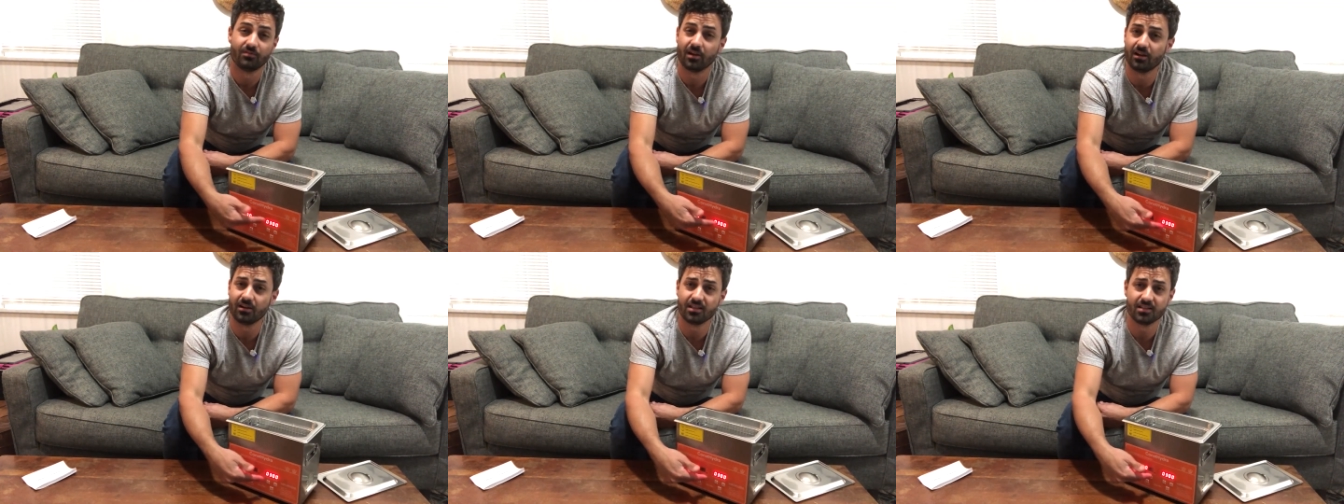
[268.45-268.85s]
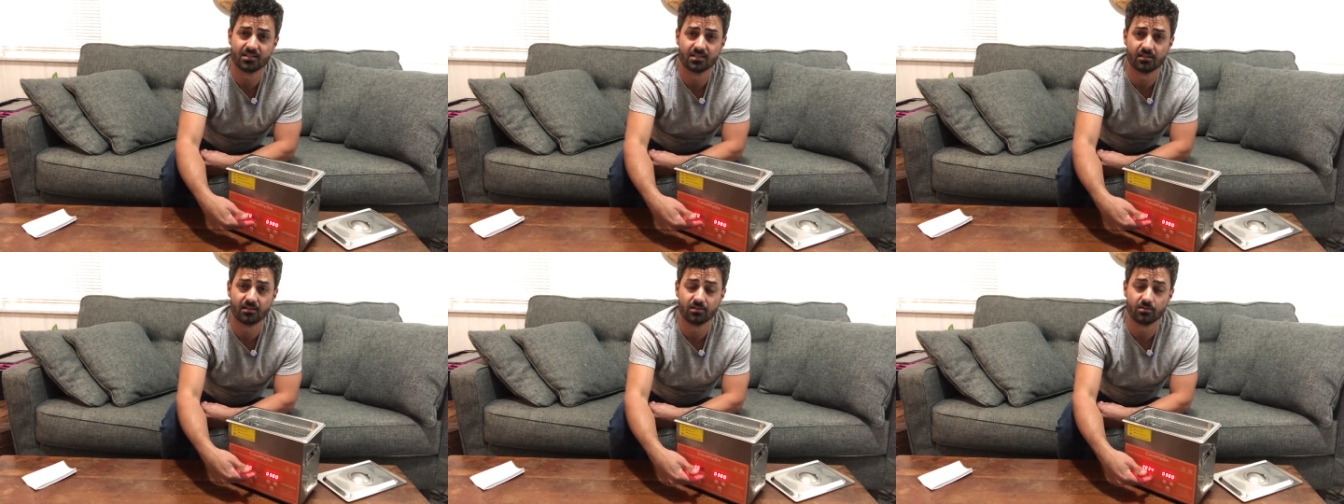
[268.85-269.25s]
Very
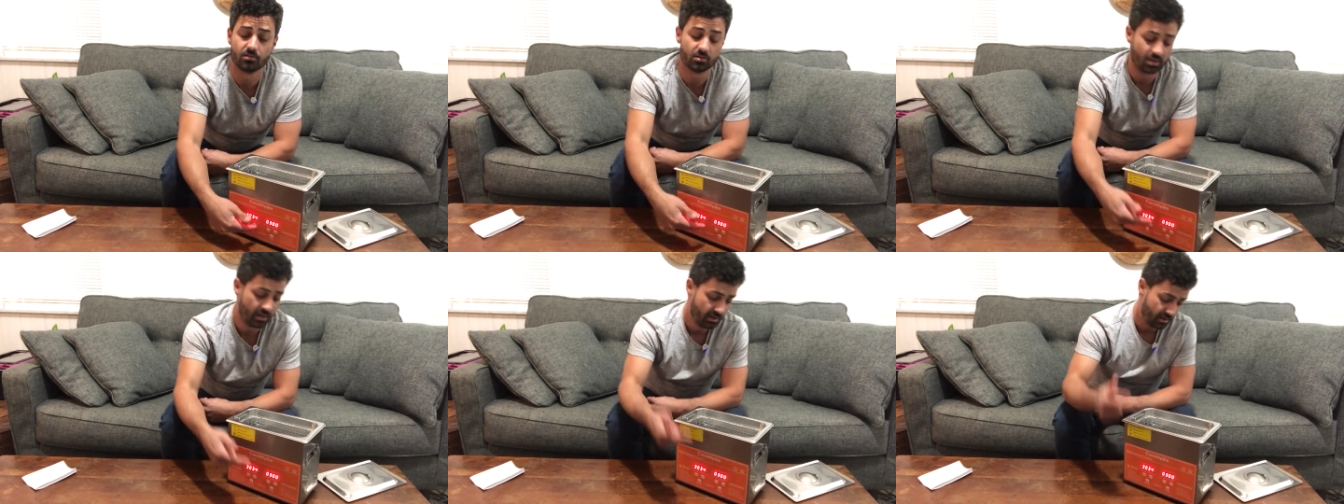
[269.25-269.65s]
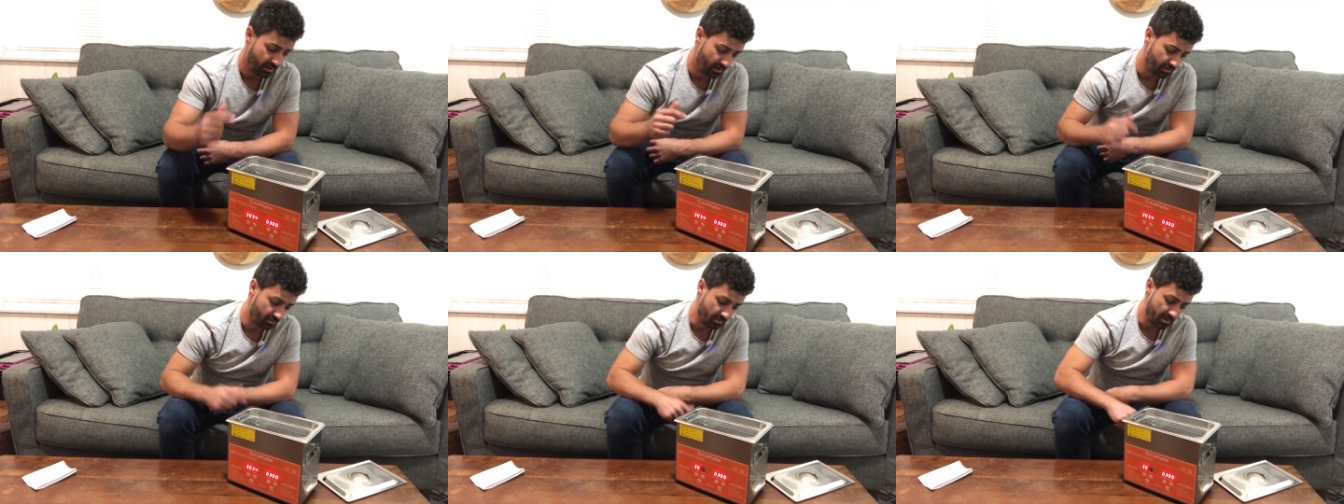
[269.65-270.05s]
easy to use.
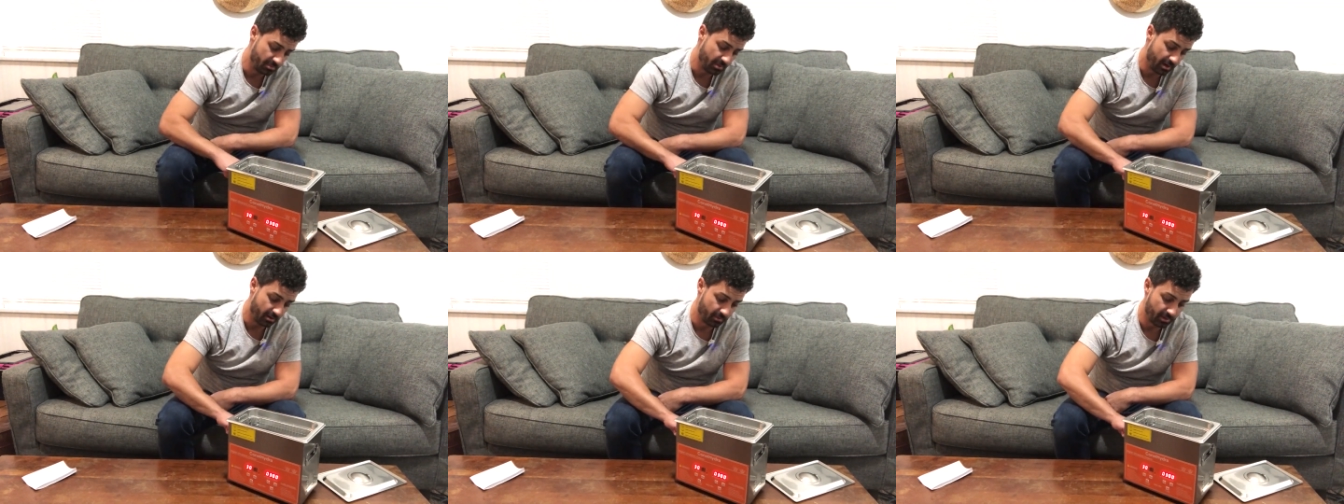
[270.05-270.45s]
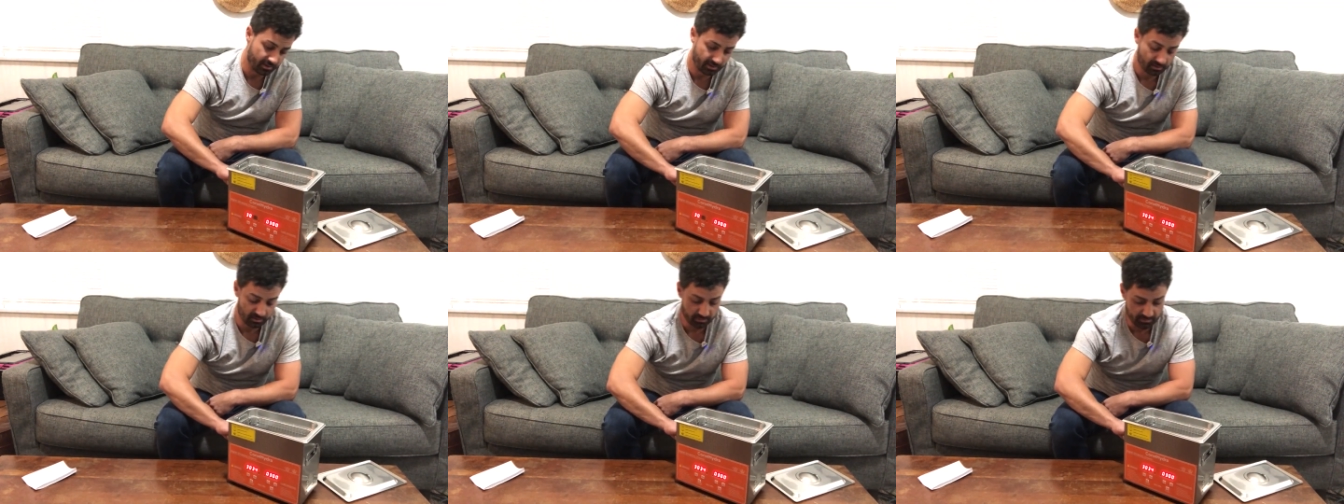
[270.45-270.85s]
And your main power button
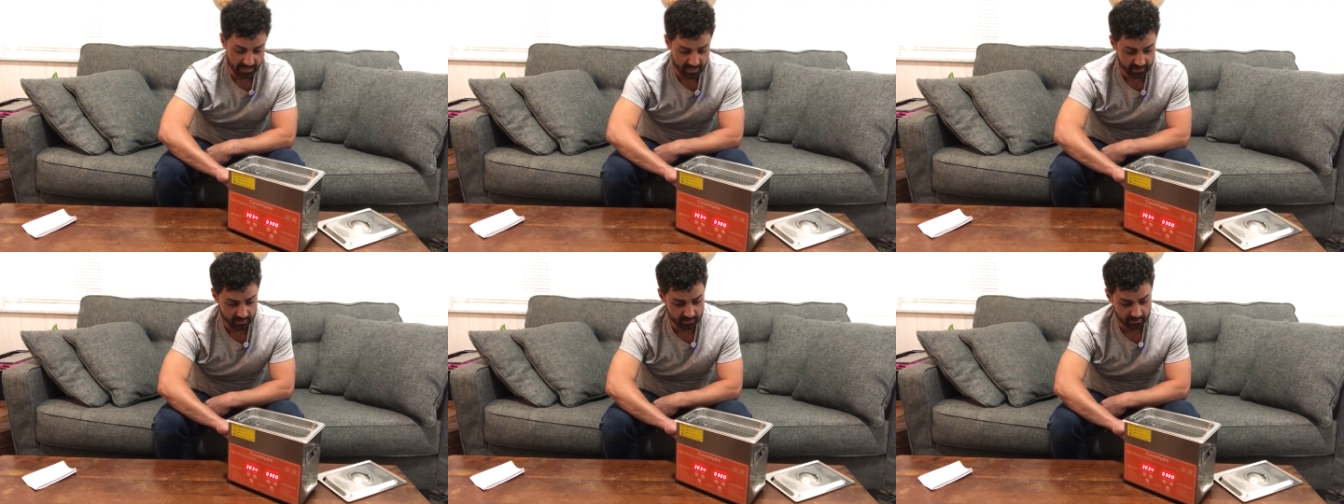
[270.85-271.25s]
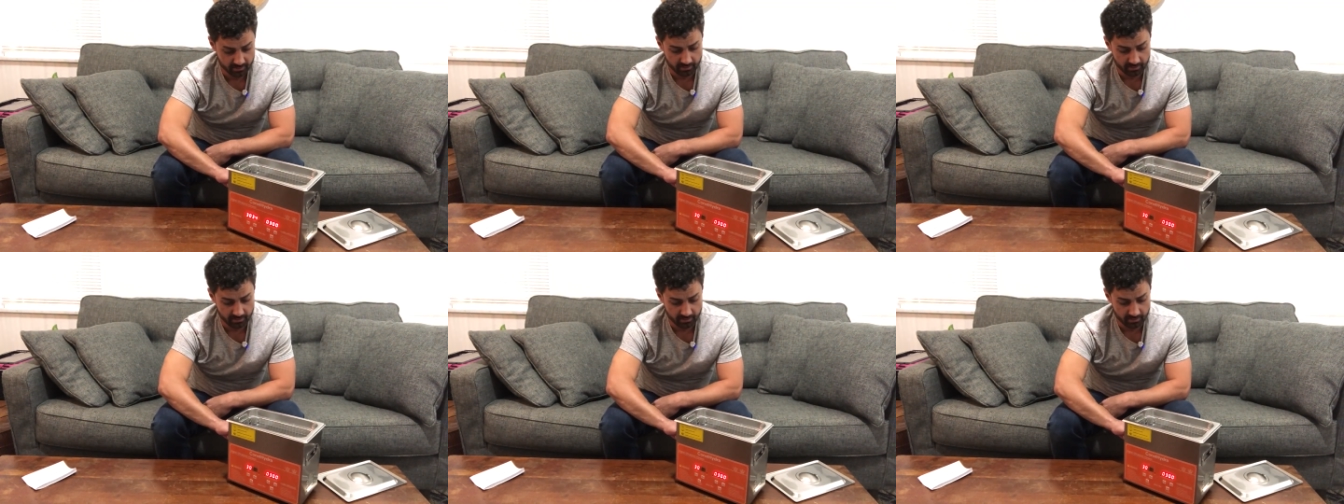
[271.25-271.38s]
here on the back.